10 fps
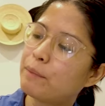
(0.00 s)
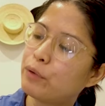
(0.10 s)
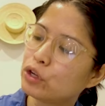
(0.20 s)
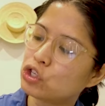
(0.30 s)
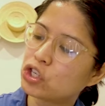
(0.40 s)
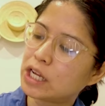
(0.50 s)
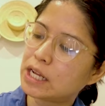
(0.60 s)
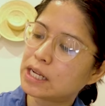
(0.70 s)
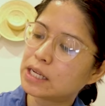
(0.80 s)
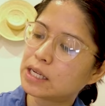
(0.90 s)
push
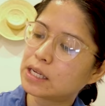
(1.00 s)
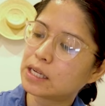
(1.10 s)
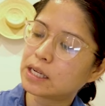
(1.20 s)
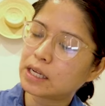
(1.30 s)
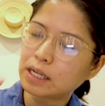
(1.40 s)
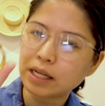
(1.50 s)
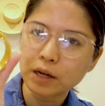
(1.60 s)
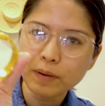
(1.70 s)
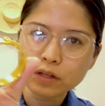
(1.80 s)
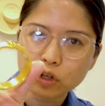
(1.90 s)
it a little bit.